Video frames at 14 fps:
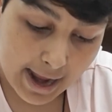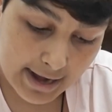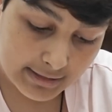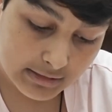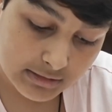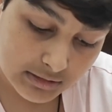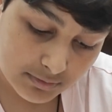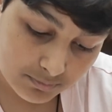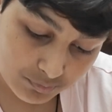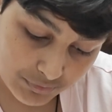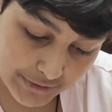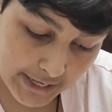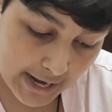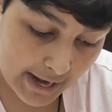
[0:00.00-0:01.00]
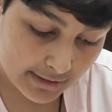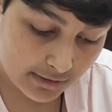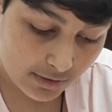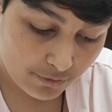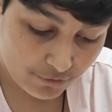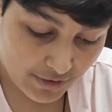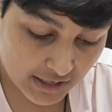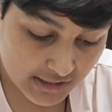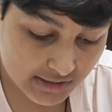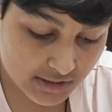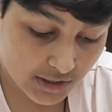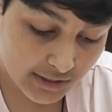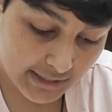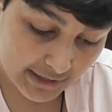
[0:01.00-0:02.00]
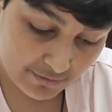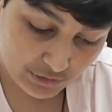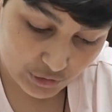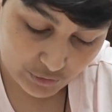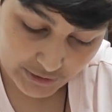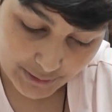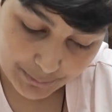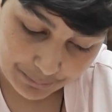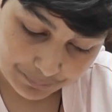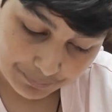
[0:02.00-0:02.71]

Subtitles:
and they had a faster cavalry.